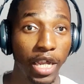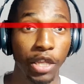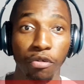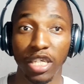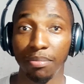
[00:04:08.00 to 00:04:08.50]

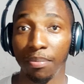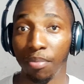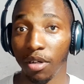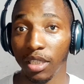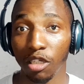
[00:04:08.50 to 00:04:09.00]
USB port
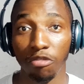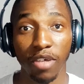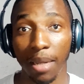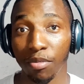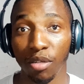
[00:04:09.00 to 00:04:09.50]
of a
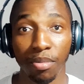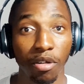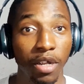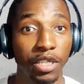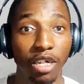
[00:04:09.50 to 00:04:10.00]
laptop or a
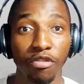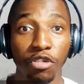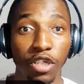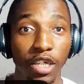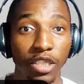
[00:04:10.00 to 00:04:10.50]
travel
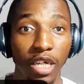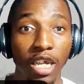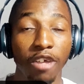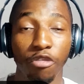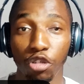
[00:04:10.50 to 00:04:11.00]
charger
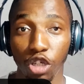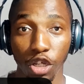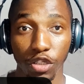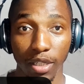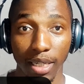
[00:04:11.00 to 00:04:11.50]
for charging.